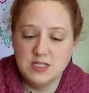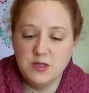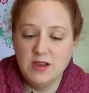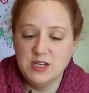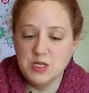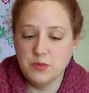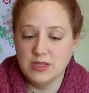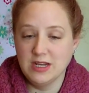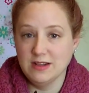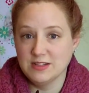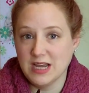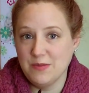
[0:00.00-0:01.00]
so you end up with a
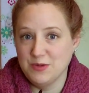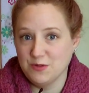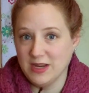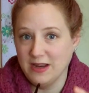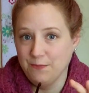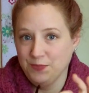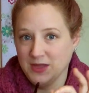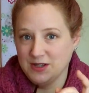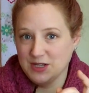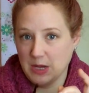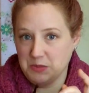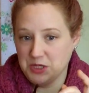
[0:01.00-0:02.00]
little diamond ring
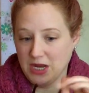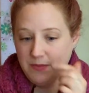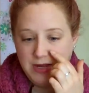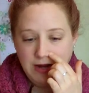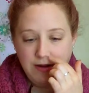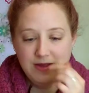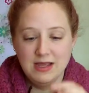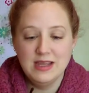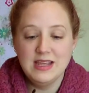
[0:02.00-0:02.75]
type shape here.